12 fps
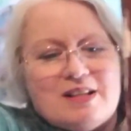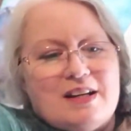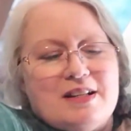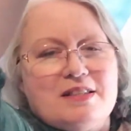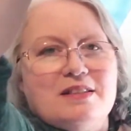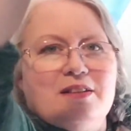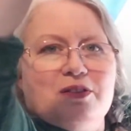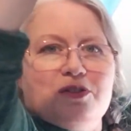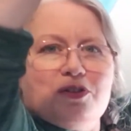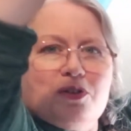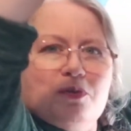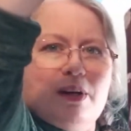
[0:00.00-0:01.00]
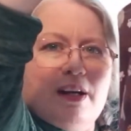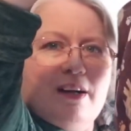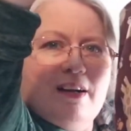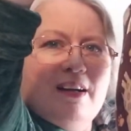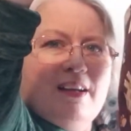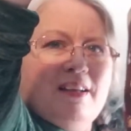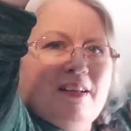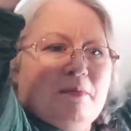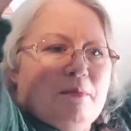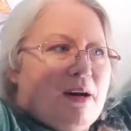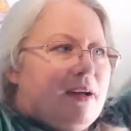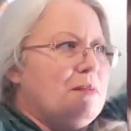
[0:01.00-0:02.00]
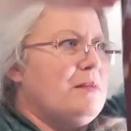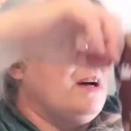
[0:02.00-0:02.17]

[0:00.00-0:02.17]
got its little square bottom